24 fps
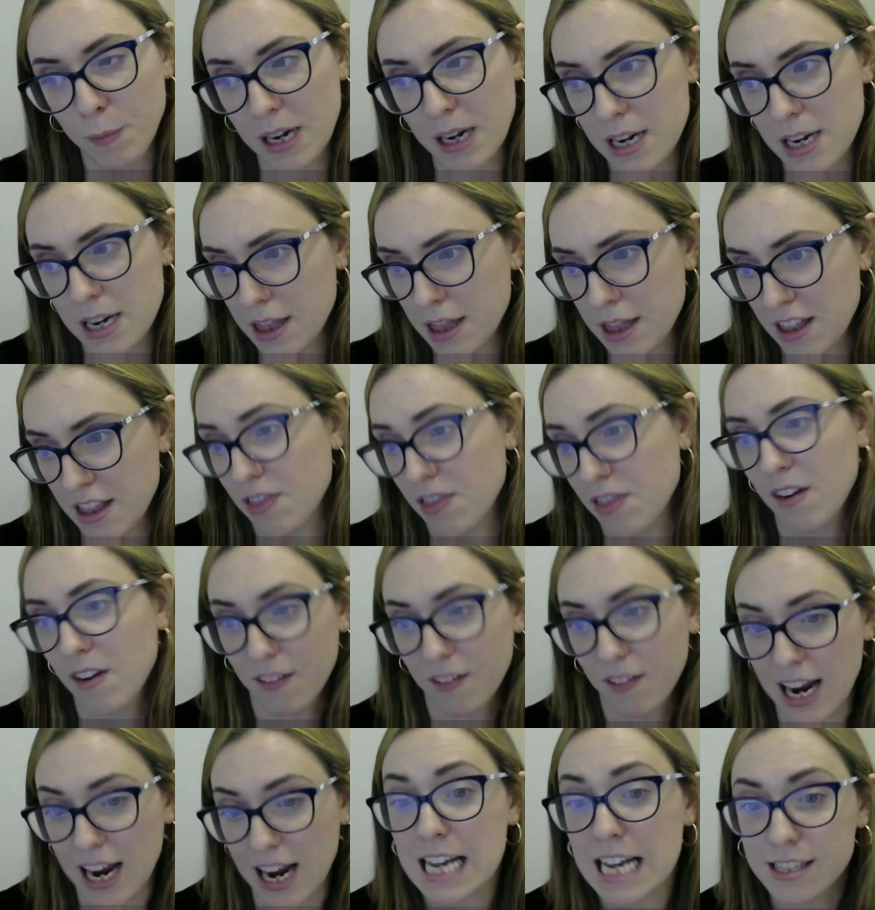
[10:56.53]
being
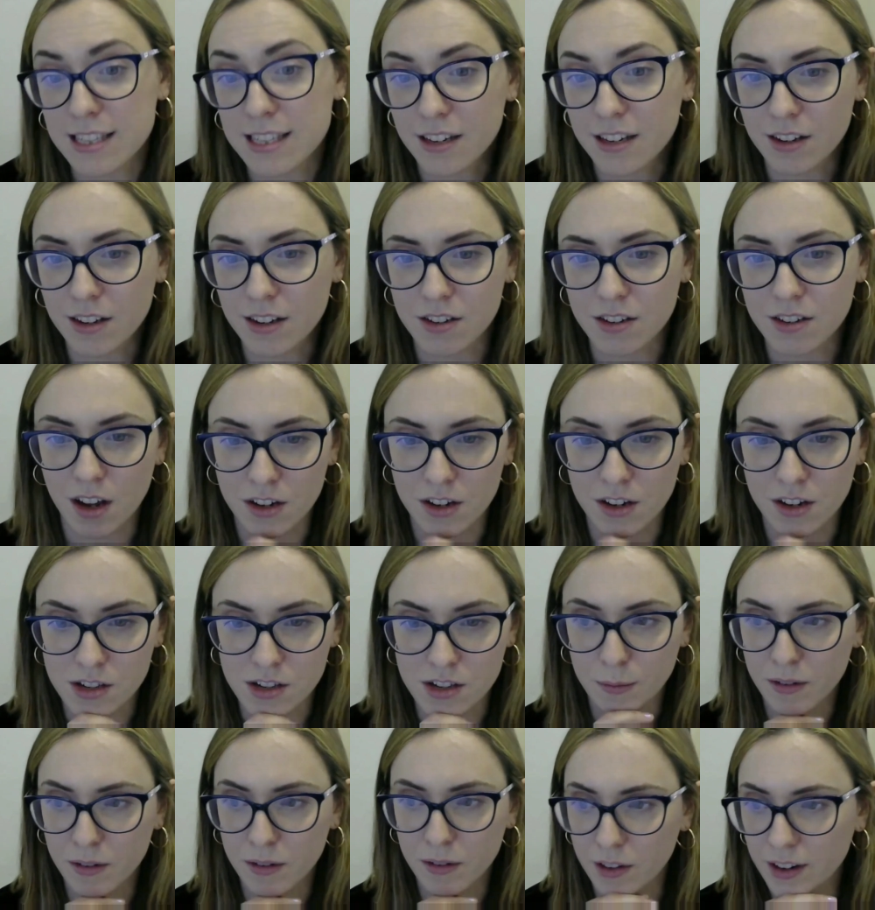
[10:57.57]
they're innocent
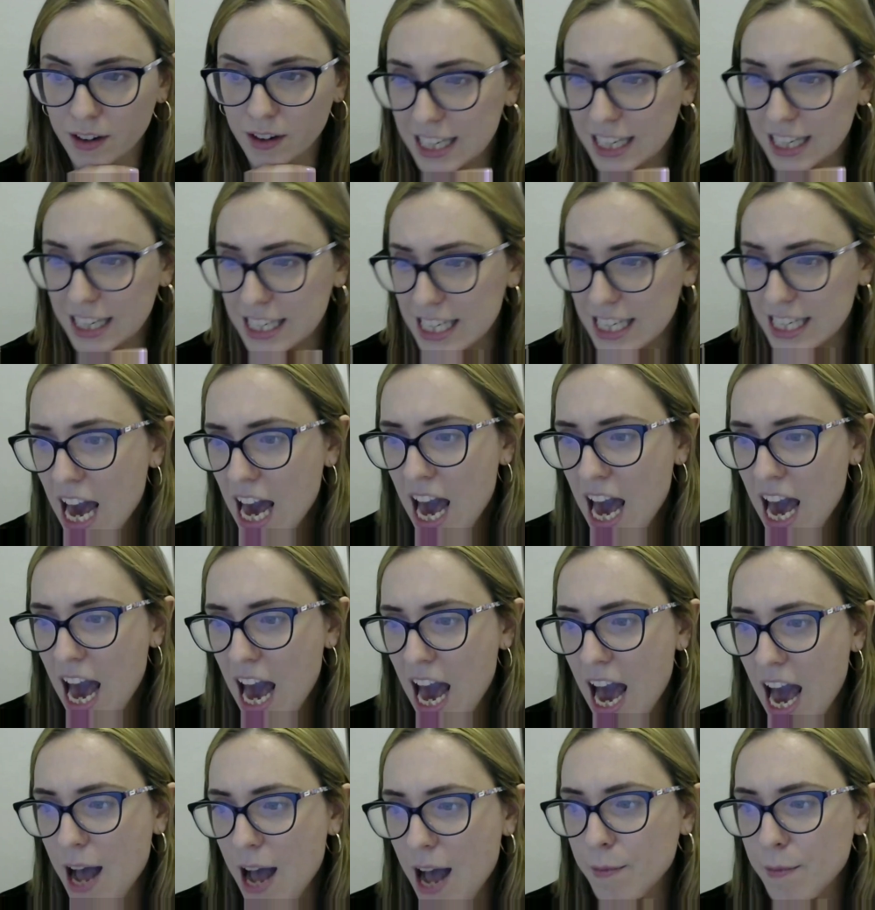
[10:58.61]
until proven guilty.
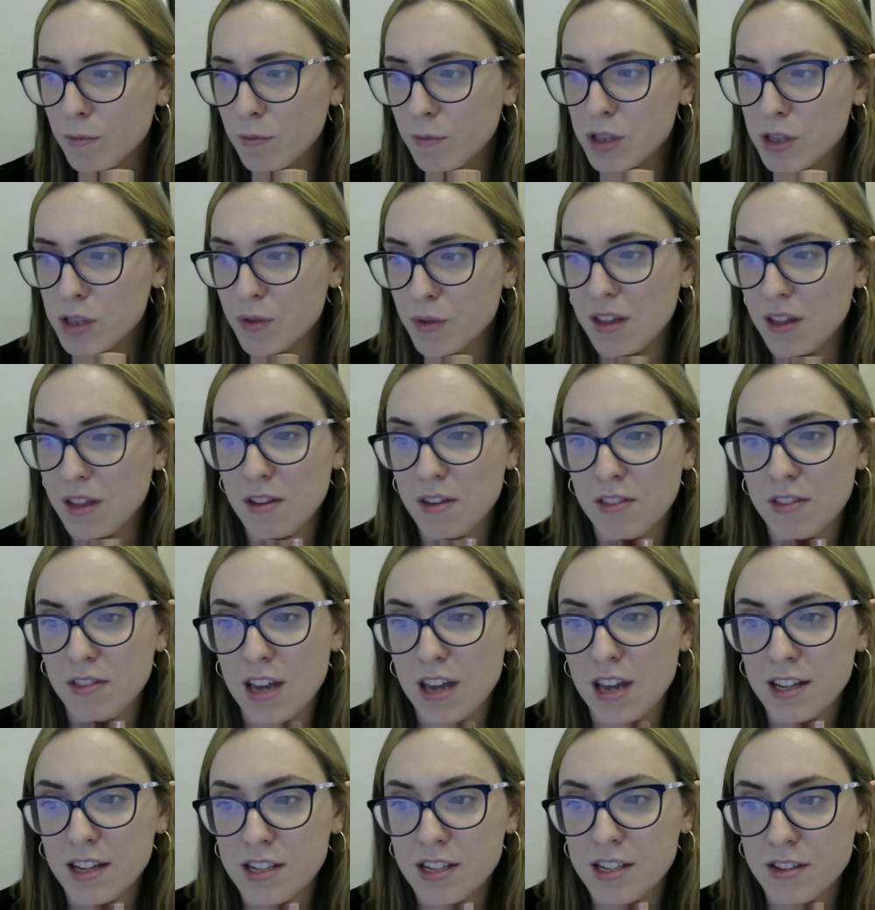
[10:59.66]
So
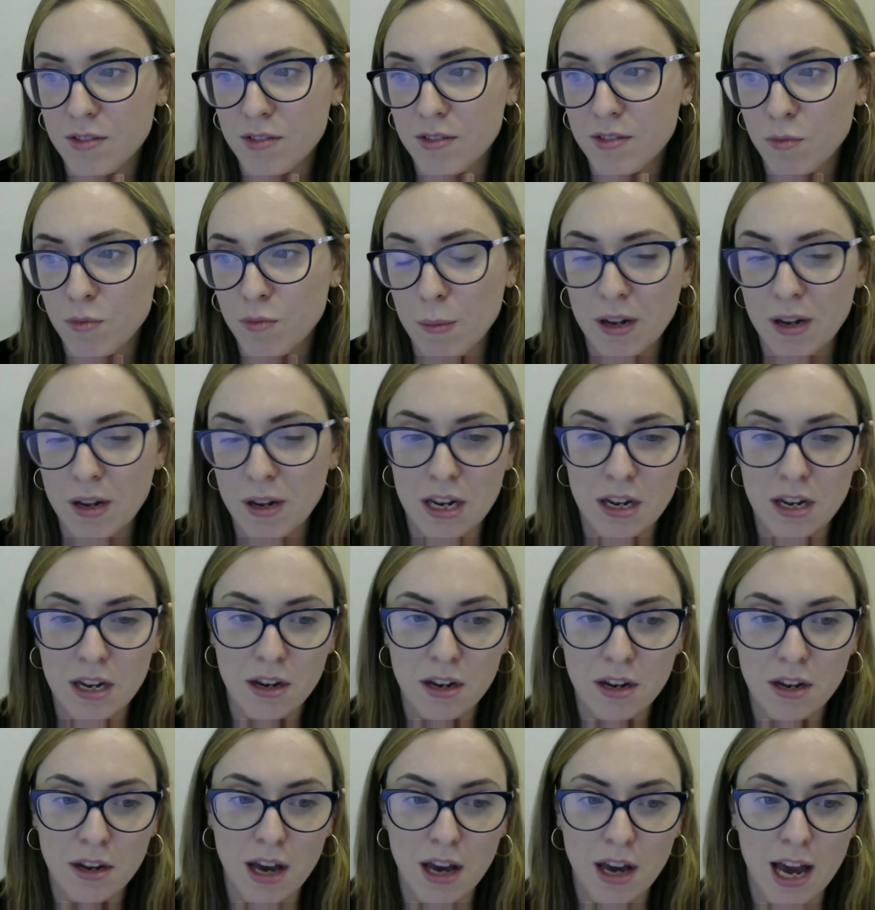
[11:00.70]
that
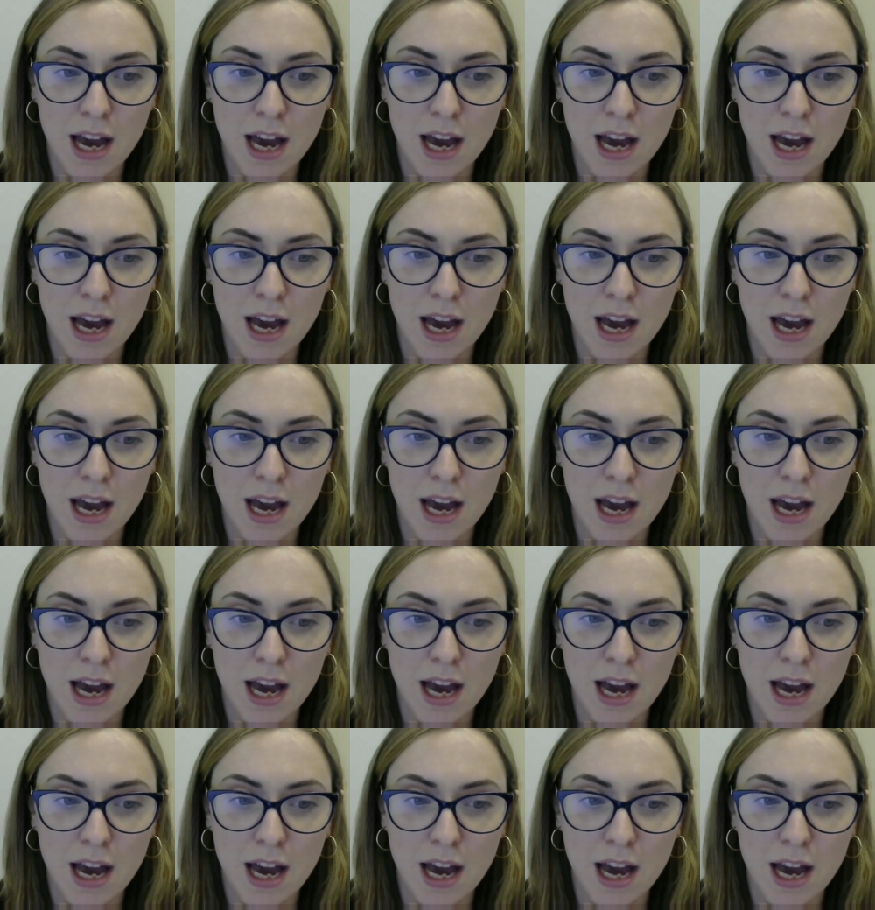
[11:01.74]
women,